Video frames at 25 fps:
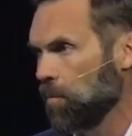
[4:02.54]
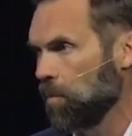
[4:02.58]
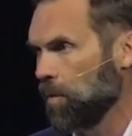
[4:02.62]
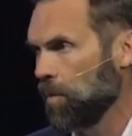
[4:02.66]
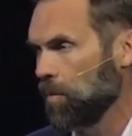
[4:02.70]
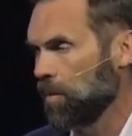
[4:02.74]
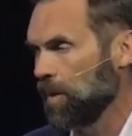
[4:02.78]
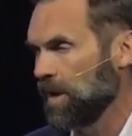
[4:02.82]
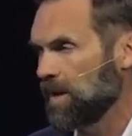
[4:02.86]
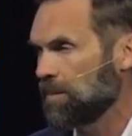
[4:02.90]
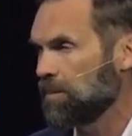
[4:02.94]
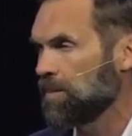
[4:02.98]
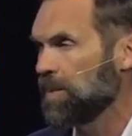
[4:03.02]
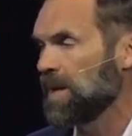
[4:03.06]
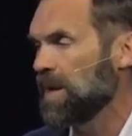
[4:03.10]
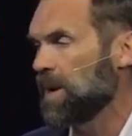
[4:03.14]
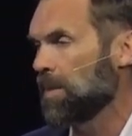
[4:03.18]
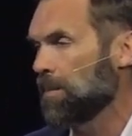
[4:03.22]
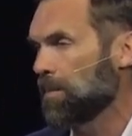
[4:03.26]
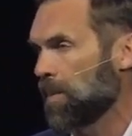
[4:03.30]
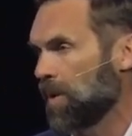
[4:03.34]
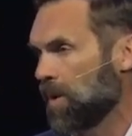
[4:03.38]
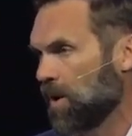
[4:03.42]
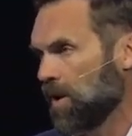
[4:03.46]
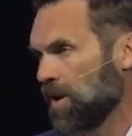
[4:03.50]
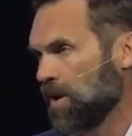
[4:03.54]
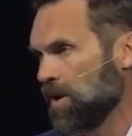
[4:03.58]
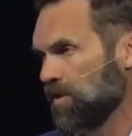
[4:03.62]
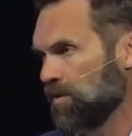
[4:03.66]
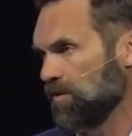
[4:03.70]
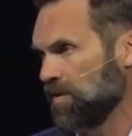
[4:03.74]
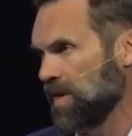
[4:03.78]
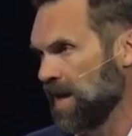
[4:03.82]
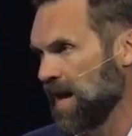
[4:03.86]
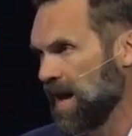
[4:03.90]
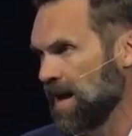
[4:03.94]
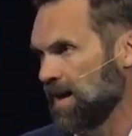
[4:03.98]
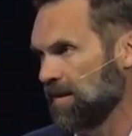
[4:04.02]
we, we can be a part
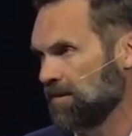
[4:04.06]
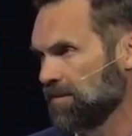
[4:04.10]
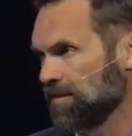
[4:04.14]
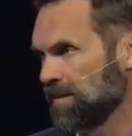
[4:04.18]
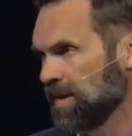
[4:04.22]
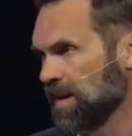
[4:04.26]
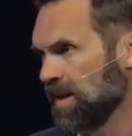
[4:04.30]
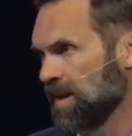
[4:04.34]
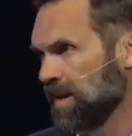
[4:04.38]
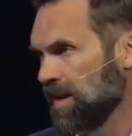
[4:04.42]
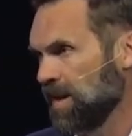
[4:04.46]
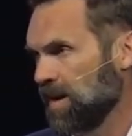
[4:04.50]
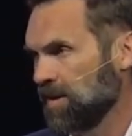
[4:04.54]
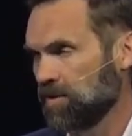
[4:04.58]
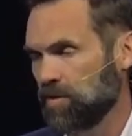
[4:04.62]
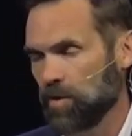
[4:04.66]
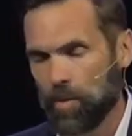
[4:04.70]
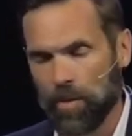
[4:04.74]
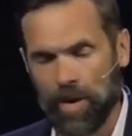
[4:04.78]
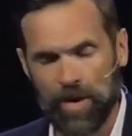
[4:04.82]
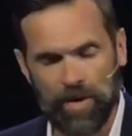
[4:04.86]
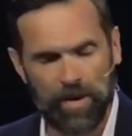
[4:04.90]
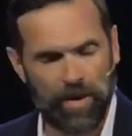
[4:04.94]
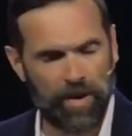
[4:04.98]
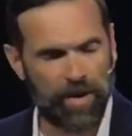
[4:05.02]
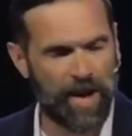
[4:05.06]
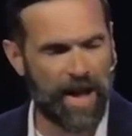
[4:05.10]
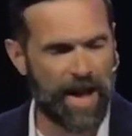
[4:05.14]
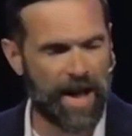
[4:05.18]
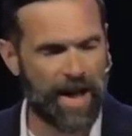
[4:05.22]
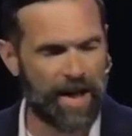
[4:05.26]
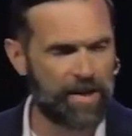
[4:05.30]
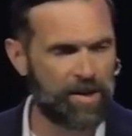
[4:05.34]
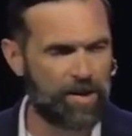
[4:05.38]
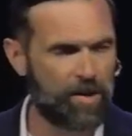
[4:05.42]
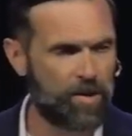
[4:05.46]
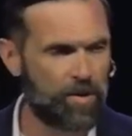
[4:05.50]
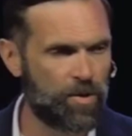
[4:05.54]
of that. And so, whether or
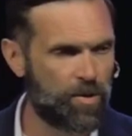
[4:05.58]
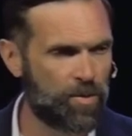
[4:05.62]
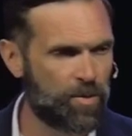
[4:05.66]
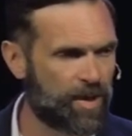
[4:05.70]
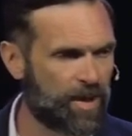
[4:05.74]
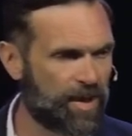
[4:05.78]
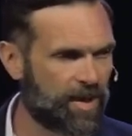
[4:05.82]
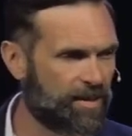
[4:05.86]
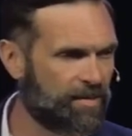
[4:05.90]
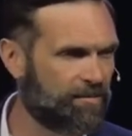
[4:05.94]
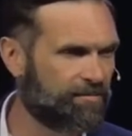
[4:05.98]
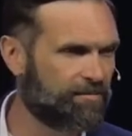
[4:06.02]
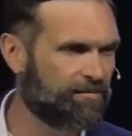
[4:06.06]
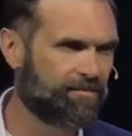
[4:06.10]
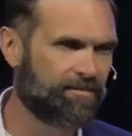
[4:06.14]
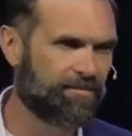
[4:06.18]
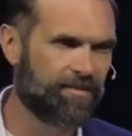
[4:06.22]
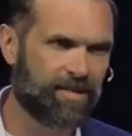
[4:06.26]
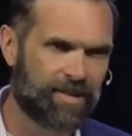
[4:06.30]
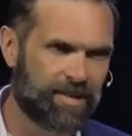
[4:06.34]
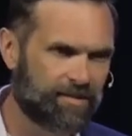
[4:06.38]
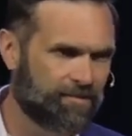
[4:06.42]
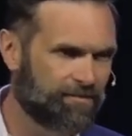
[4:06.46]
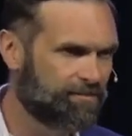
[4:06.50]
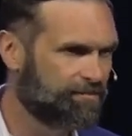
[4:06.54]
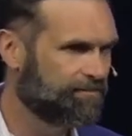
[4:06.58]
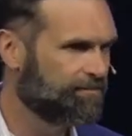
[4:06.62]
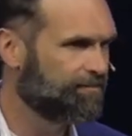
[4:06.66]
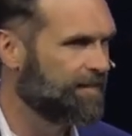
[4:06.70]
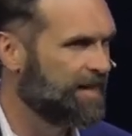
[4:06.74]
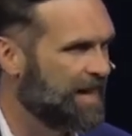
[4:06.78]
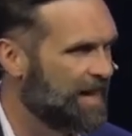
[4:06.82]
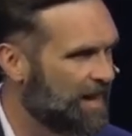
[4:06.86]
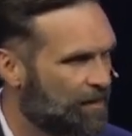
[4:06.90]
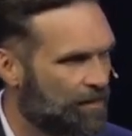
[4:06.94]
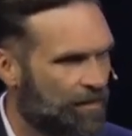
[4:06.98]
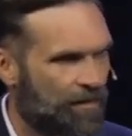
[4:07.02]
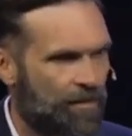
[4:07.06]
not you can
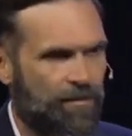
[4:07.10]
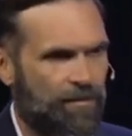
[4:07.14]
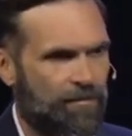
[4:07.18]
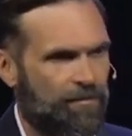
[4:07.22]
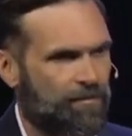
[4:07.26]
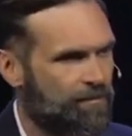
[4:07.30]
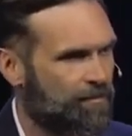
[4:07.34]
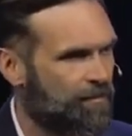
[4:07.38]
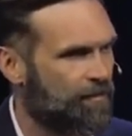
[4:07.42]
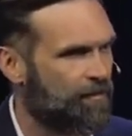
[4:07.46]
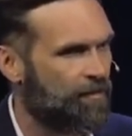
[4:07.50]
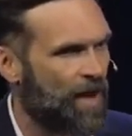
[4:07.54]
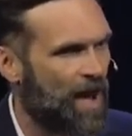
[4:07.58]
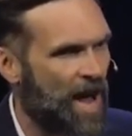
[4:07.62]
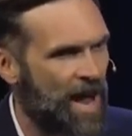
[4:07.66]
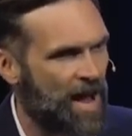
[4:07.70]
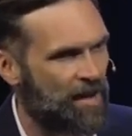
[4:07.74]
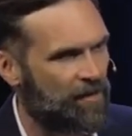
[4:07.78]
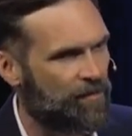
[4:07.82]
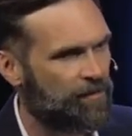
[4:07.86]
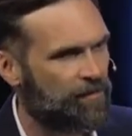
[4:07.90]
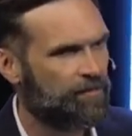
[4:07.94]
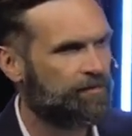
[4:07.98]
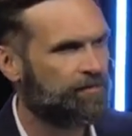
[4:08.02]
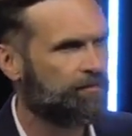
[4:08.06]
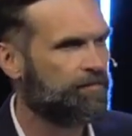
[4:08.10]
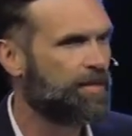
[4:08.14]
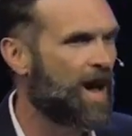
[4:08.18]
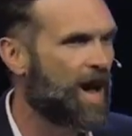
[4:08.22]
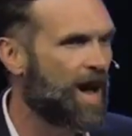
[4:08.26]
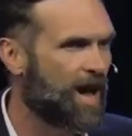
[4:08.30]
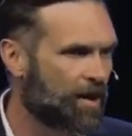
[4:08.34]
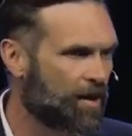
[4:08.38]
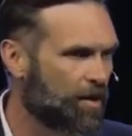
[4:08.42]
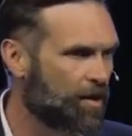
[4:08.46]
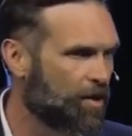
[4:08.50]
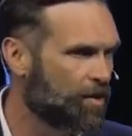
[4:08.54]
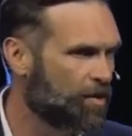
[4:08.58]
give $5
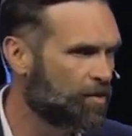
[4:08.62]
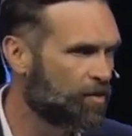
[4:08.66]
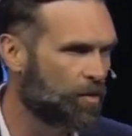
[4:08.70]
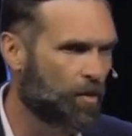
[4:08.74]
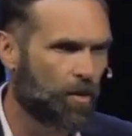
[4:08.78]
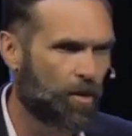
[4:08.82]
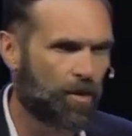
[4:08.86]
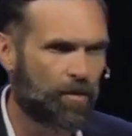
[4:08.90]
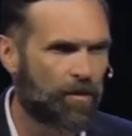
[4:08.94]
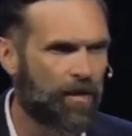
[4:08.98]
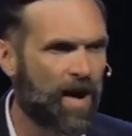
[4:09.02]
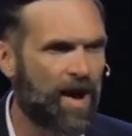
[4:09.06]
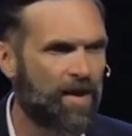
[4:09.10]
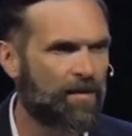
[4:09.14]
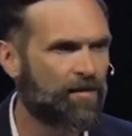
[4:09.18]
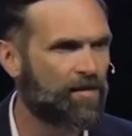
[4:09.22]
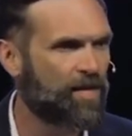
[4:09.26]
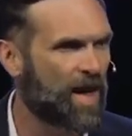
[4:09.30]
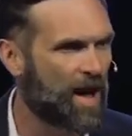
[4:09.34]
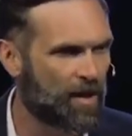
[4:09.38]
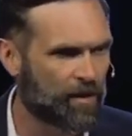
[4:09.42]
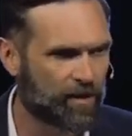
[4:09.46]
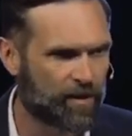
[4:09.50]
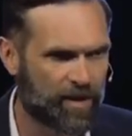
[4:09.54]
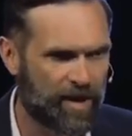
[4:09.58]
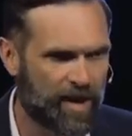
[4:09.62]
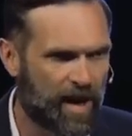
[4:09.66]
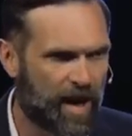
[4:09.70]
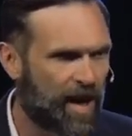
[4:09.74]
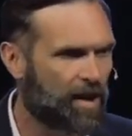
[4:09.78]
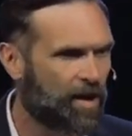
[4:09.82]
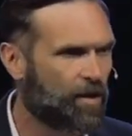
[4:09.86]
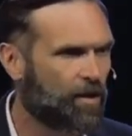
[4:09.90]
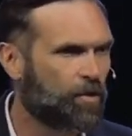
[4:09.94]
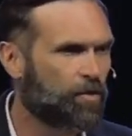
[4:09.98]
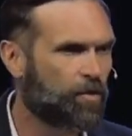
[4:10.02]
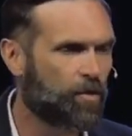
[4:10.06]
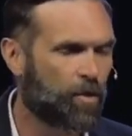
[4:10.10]
or
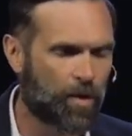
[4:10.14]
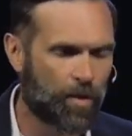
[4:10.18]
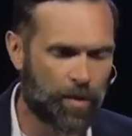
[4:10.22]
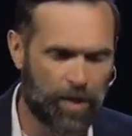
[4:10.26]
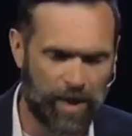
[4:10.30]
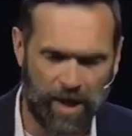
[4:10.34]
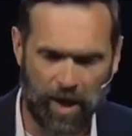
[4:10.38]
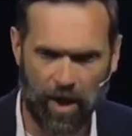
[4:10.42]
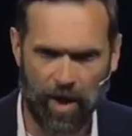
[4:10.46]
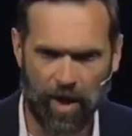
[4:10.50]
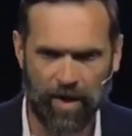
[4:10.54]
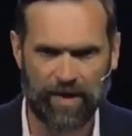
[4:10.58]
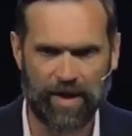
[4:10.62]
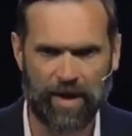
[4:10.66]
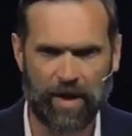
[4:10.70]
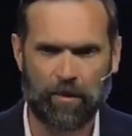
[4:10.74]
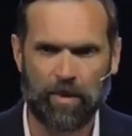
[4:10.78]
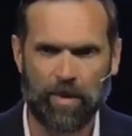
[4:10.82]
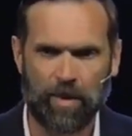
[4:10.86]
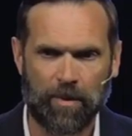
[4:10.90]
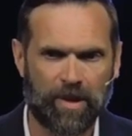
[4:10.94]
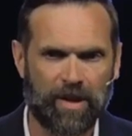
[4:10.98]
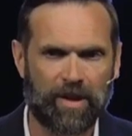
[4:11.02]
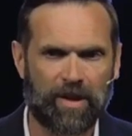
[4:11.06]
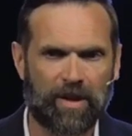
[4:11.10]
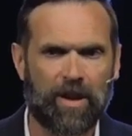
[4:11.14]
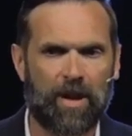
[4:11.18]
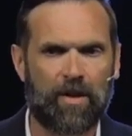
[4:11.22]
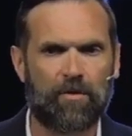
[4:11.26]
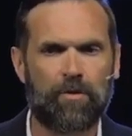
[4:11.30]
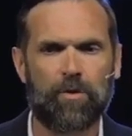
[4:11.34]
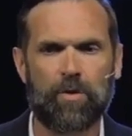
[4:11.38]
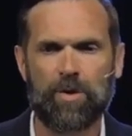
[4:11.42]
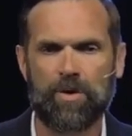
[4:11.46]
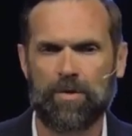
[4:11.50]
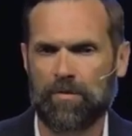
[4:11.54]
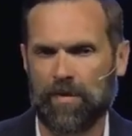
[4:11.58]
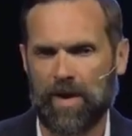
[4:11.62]
$5,000 or beyond that, we would love
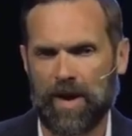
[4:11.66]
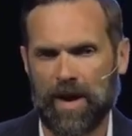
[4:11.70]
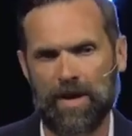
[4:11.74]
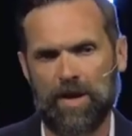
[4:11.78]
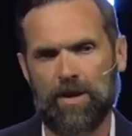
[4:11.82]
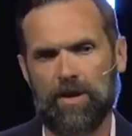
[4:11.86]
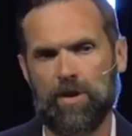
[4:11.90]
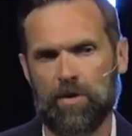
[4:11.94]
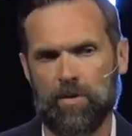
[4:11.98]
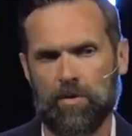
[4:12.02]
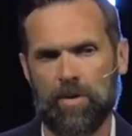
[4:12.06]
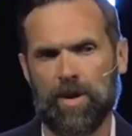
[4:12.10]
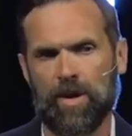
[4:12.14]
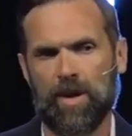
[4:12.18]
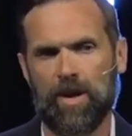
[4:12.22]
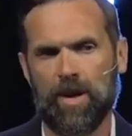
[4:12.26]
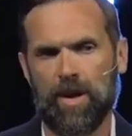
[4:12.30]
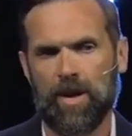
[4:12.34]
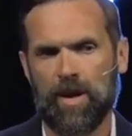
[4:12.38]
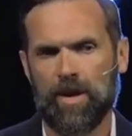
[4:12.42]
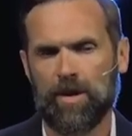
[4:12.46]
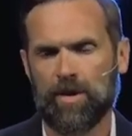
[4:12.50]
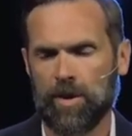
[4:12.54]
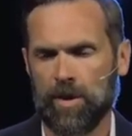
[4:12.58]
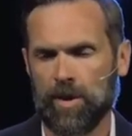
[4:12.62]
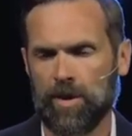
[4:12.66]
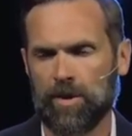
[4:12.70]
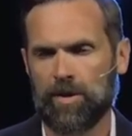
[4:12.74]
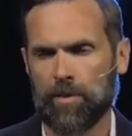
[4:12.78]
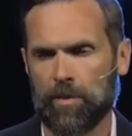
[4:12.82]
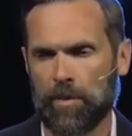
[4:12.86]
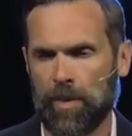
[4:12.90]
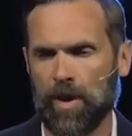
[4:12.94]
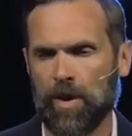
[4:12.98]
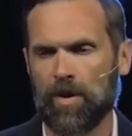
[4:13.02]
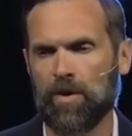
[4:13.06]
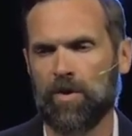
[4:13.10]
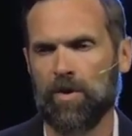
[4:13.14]
to invite you to, to
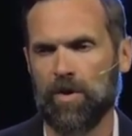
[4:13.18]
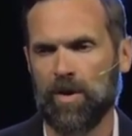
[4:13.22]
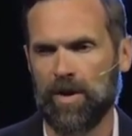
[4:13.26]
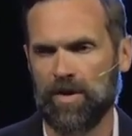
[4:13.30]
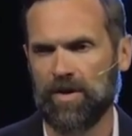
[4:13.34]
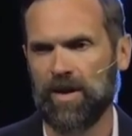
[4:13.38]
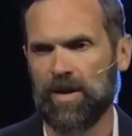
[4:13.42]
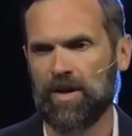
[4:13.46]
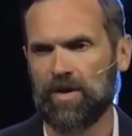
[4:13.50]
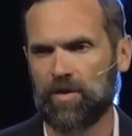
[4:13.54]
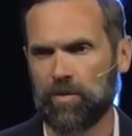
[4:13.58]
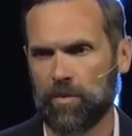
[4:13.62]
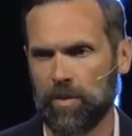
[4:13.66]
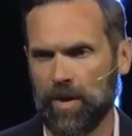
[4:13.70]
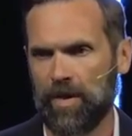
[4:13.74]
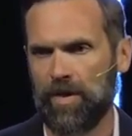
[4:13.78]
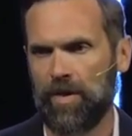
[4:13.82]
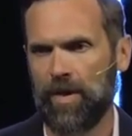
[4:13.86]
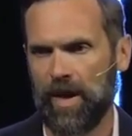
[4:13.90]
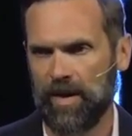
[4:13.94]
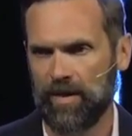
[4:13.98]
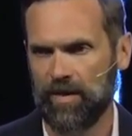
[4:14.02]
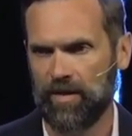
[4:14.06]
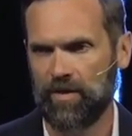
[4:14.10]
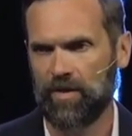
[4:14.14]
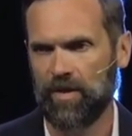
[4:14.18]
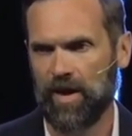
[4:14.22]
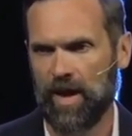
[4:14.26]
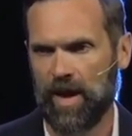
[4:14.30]
partner in this with us.